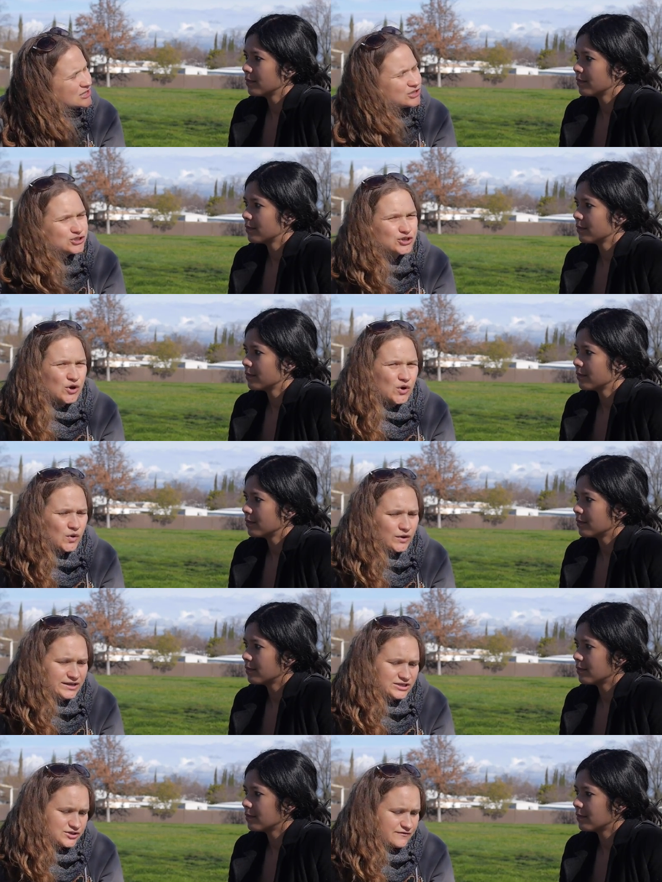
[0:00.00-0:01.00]
Speaker 1: So
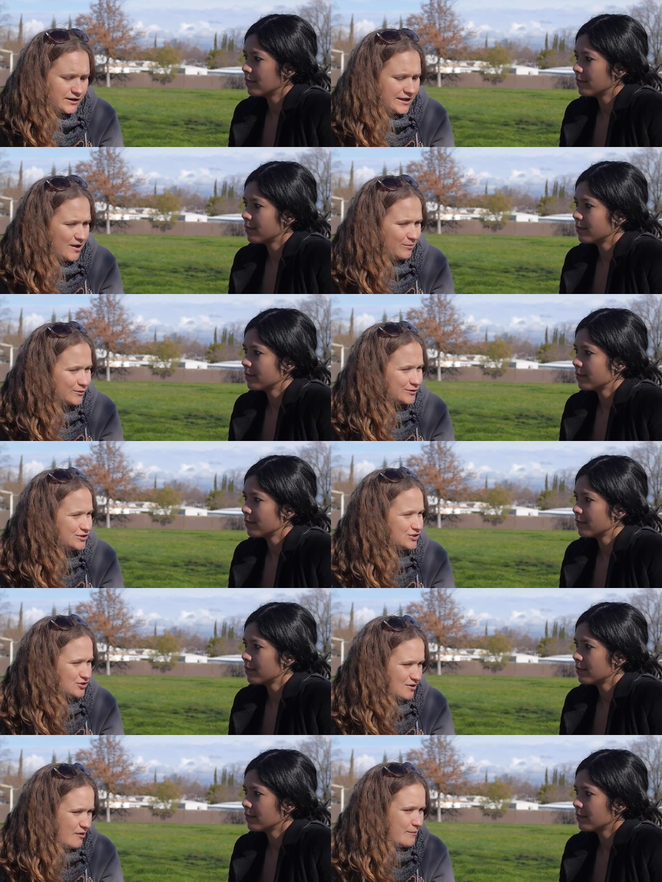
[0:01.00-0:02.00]
each of our campers
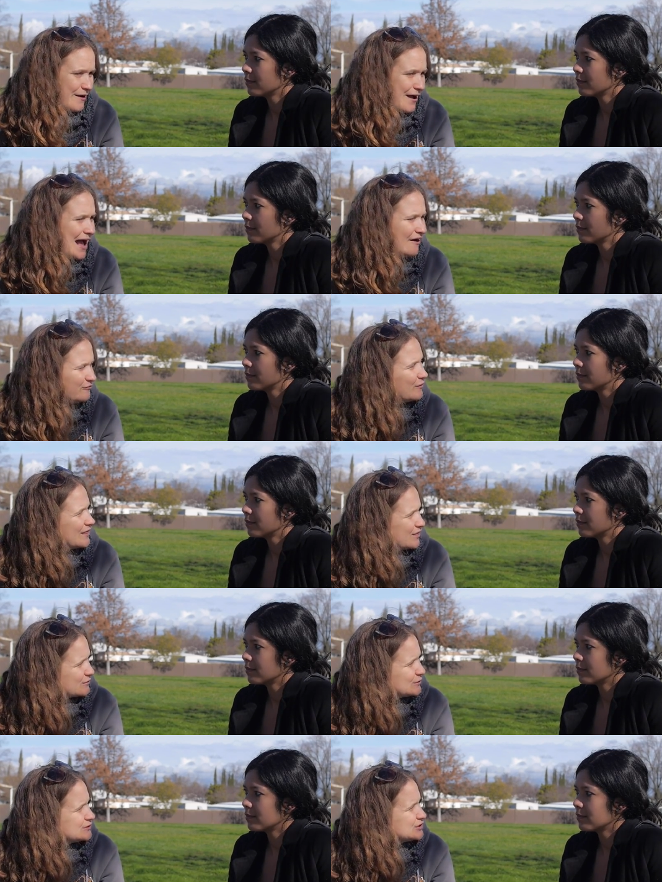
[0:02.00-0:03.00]
about halfway
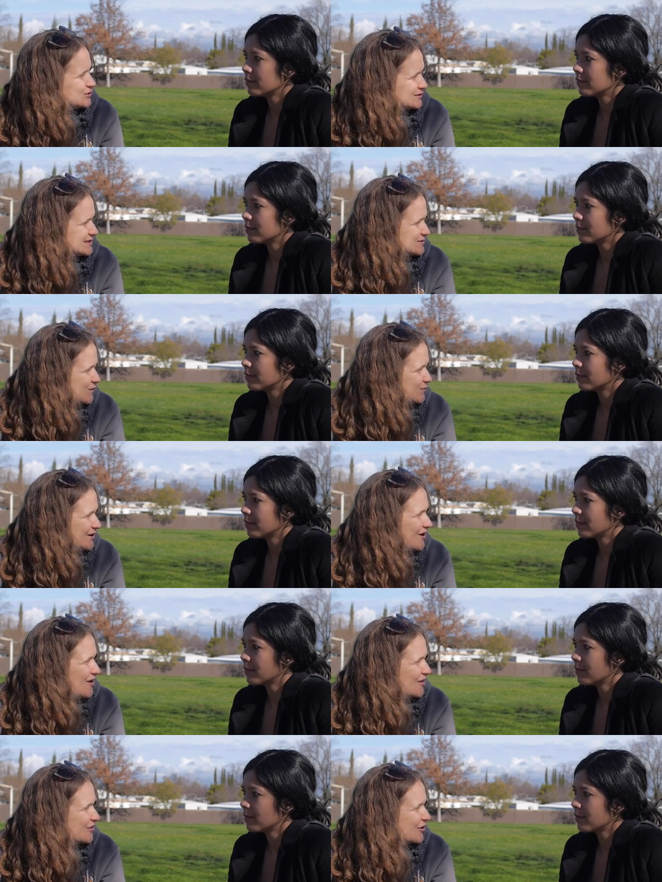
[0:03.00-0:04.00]
through chooses what we
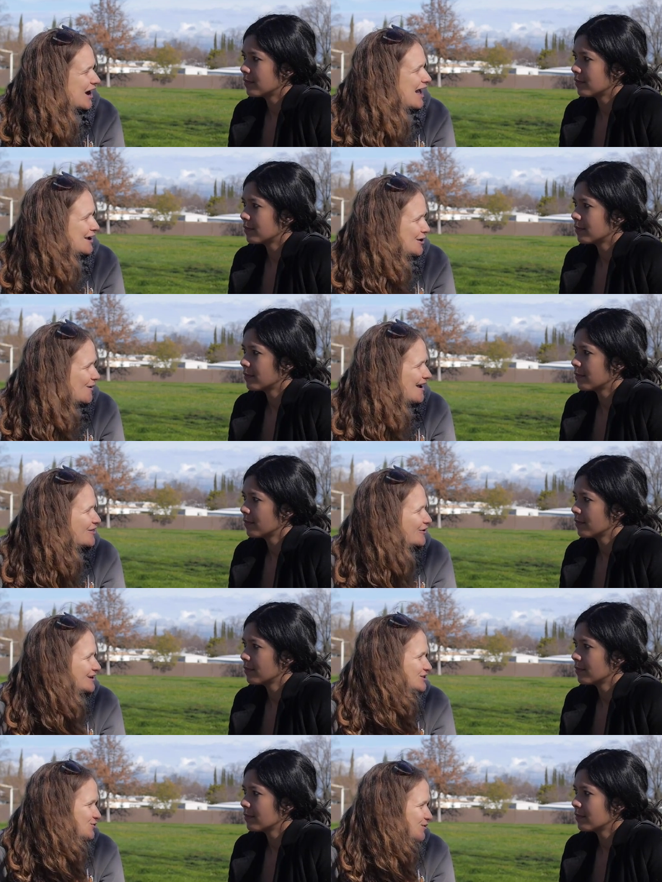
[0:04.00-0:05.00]
call their IOI, their
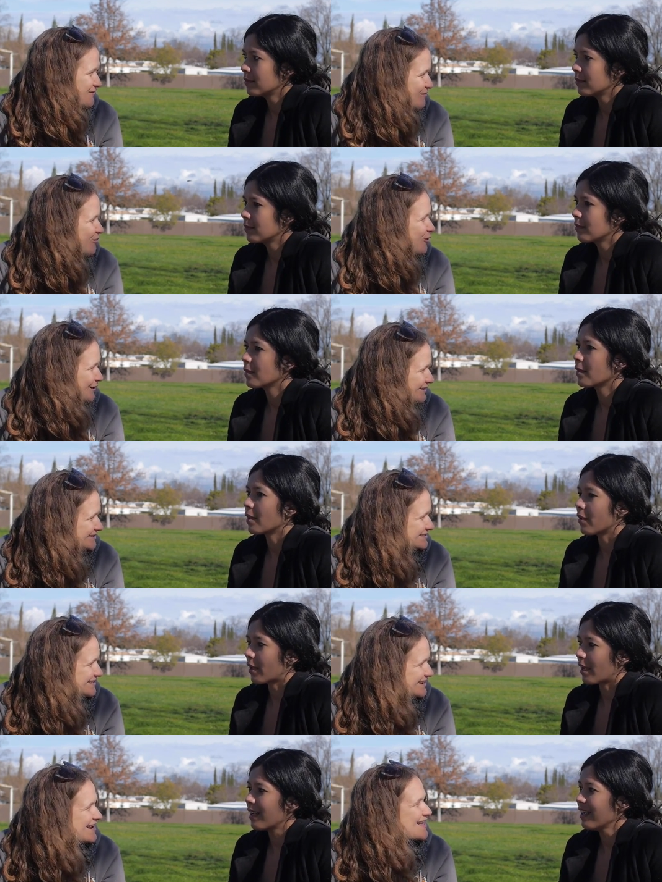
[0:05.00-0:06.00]
issue of importance,
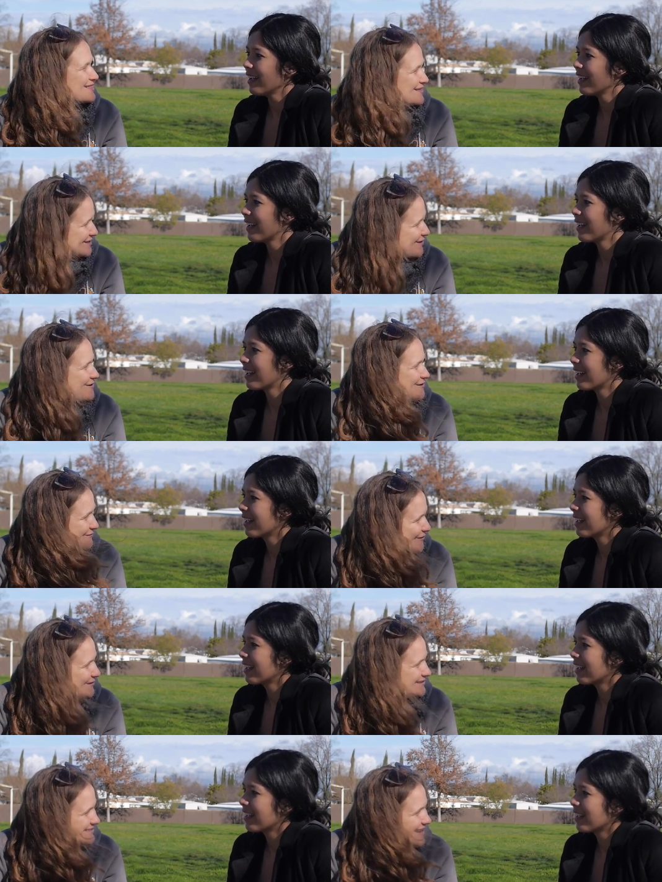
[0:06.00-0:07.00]
that they want to
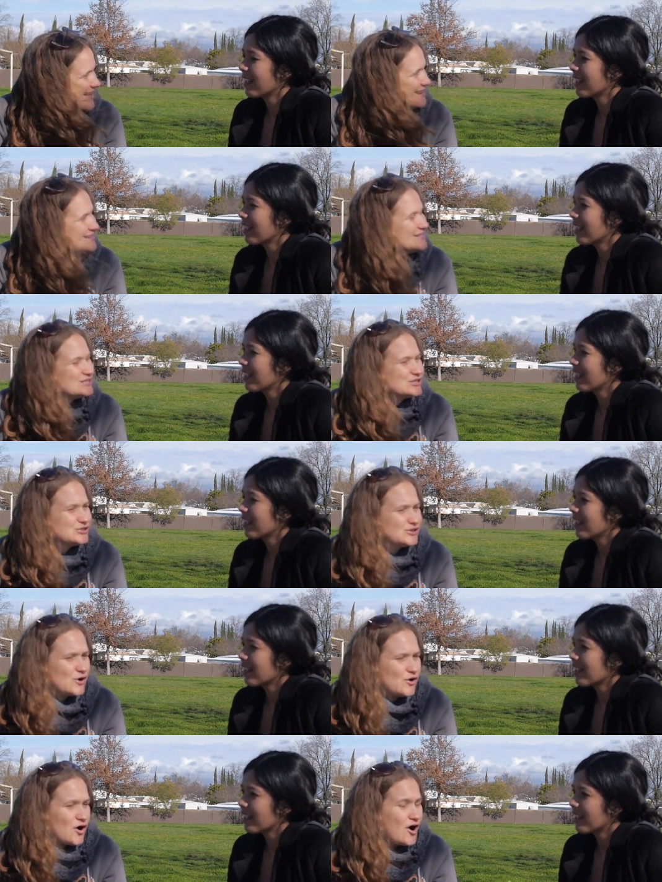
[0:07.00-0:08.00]
focus on.
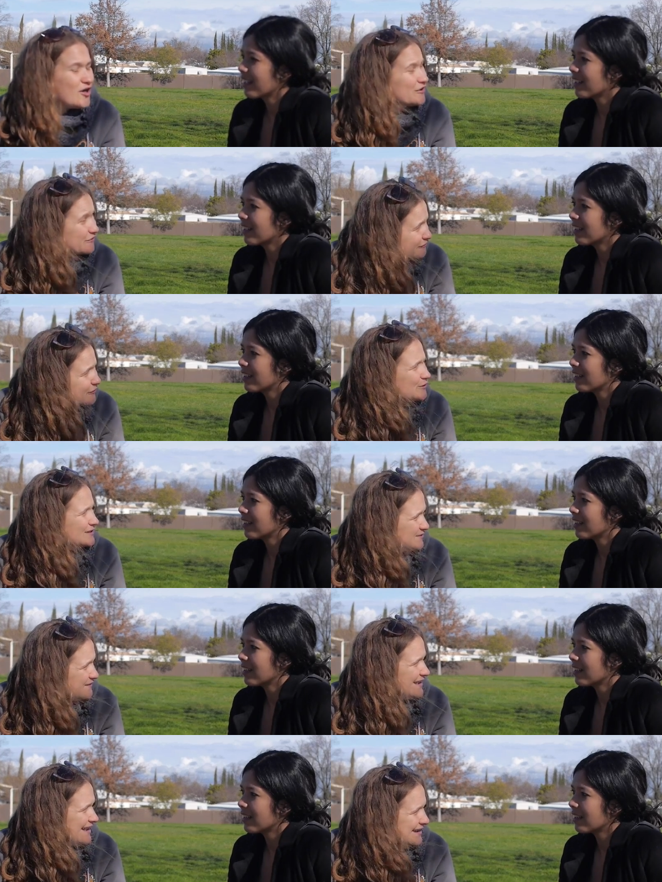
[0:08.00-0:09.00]
So all our food is
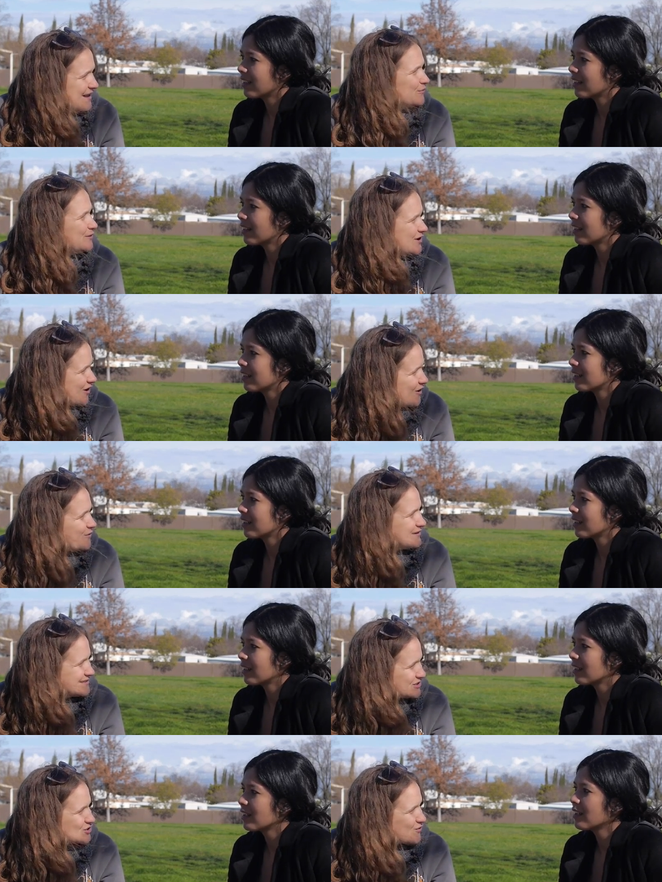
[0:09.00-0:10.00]
vegan, and we
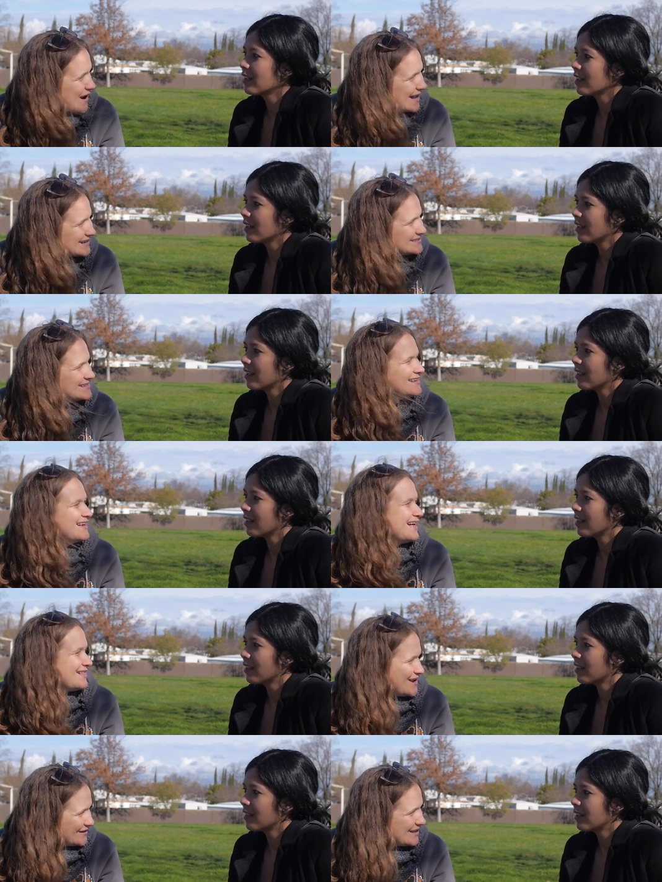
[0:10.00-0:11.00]
always attract a
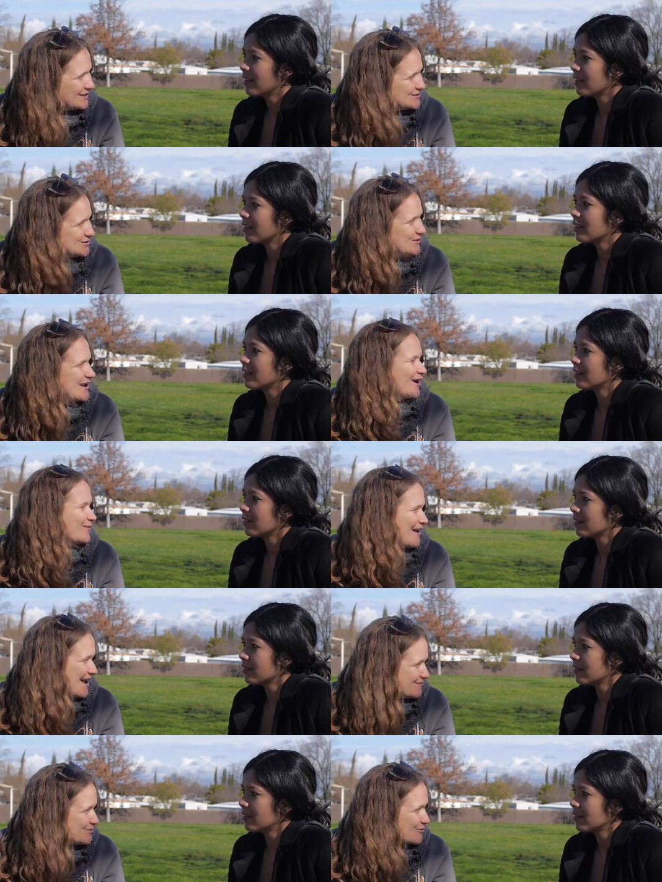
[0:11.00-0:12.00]
lot of kids who care
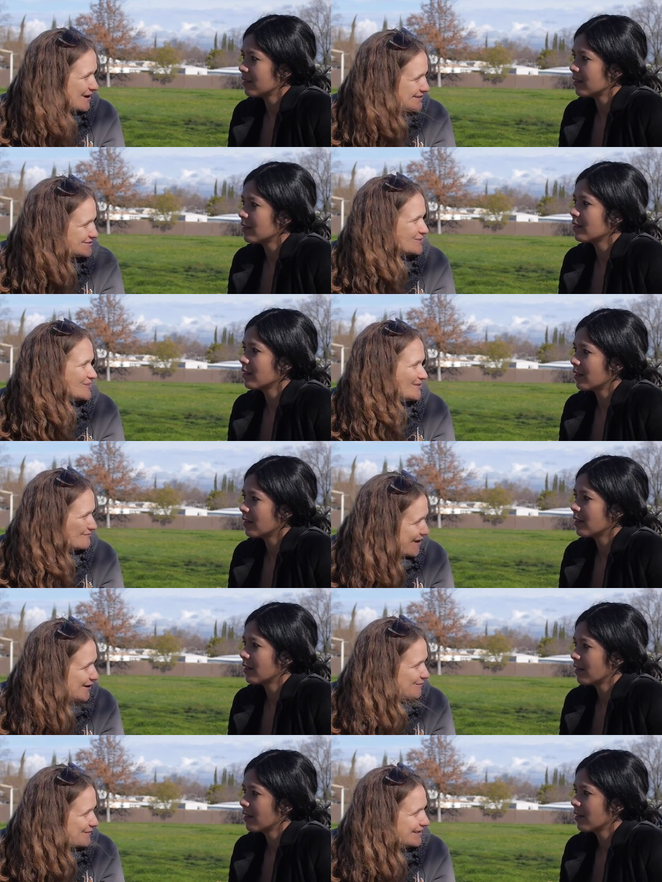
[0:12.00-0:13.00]
about animal rights or the
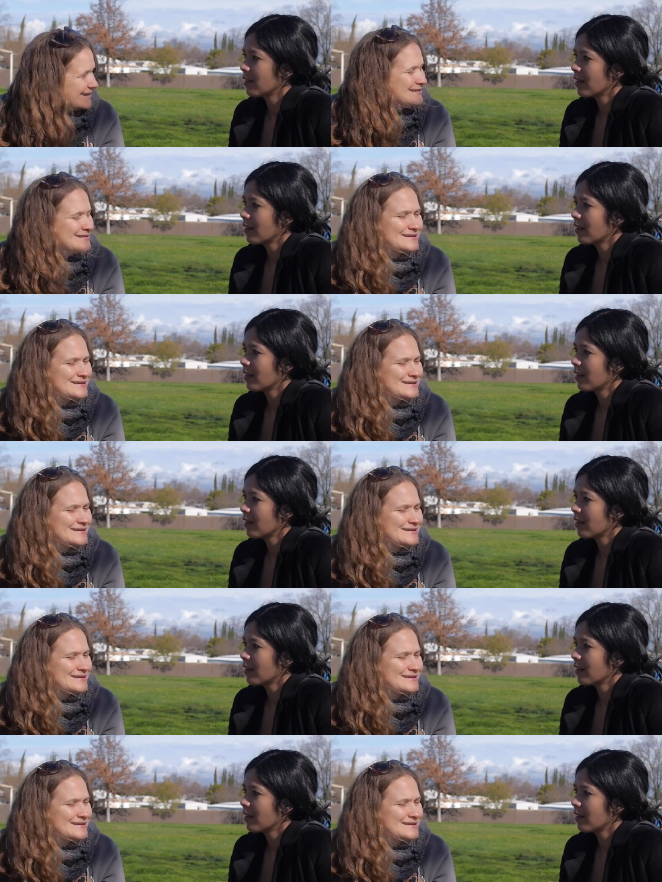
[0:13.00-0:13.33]
environment.